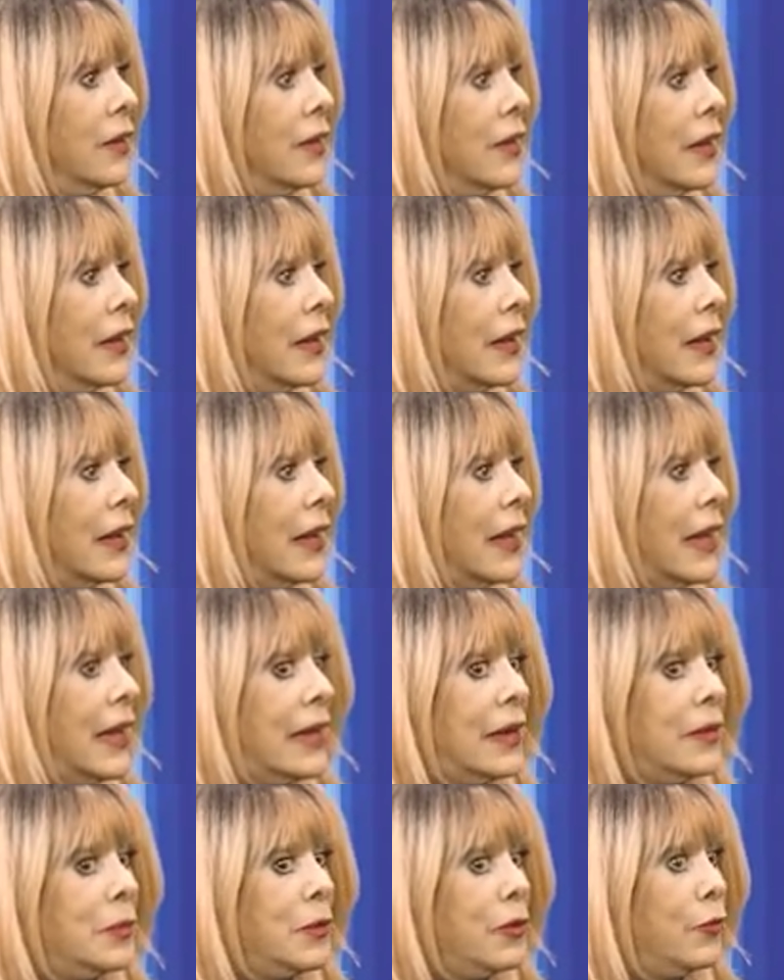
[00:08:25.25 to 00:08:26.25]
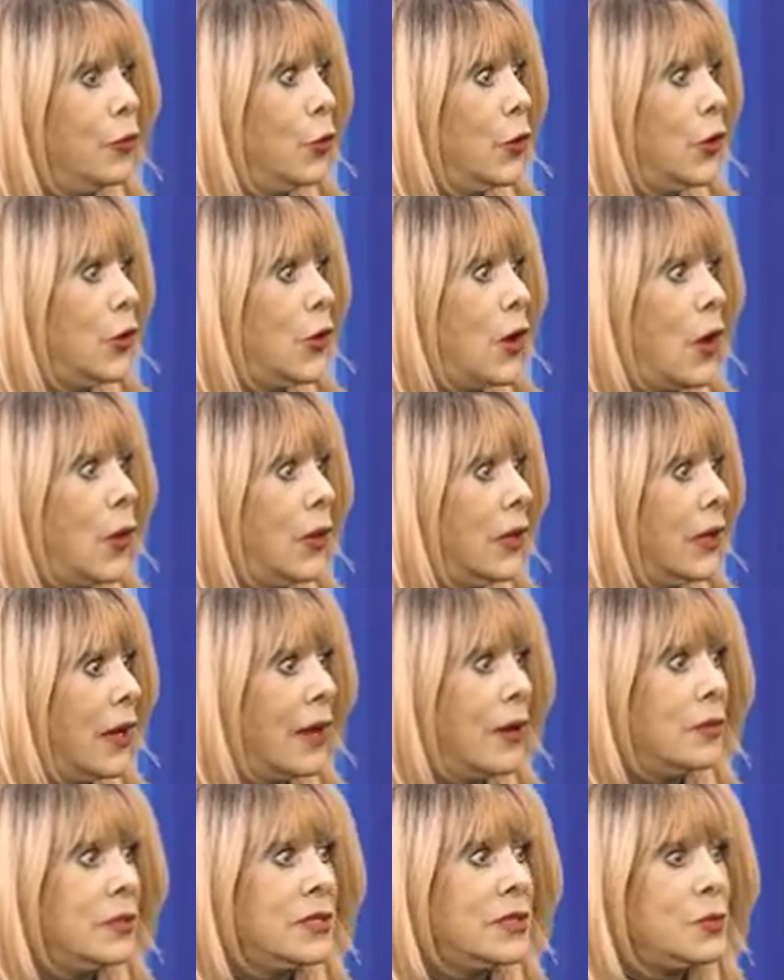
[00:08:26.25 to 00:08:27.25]
And before you know it, I was
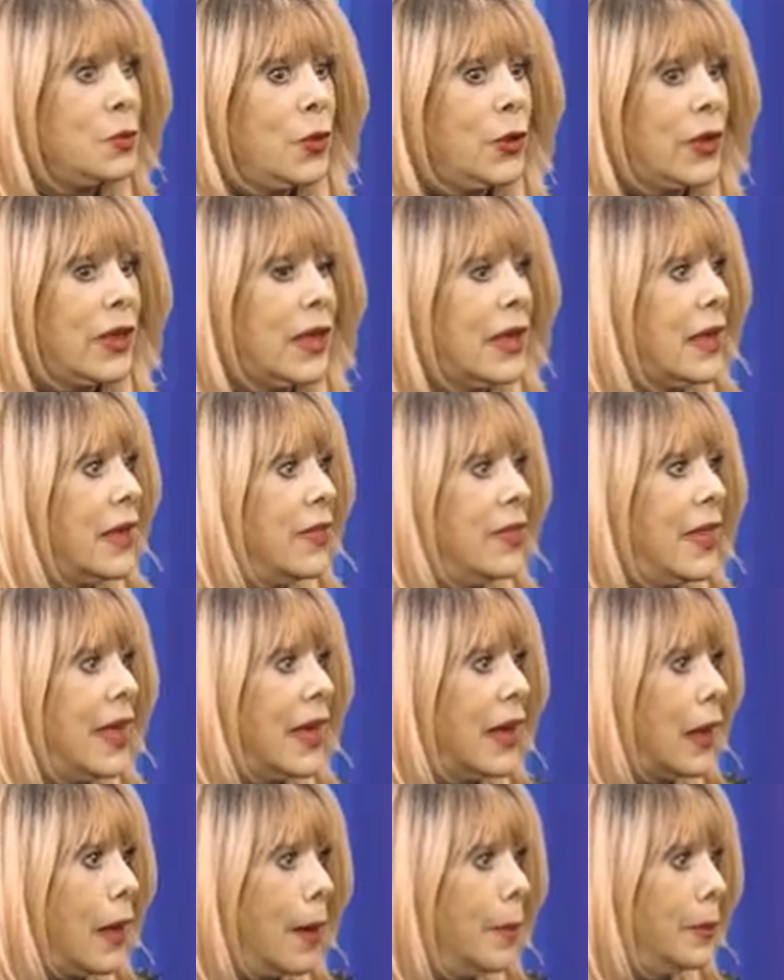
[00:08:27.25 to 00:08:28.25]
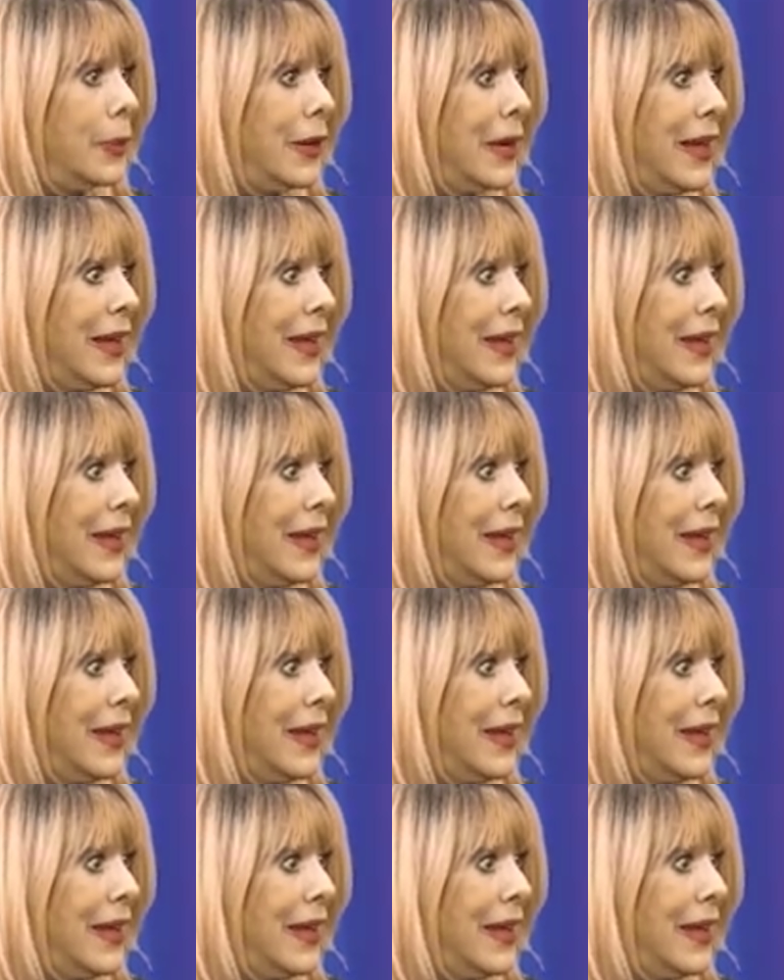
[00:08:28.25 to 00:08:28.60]
working in their company.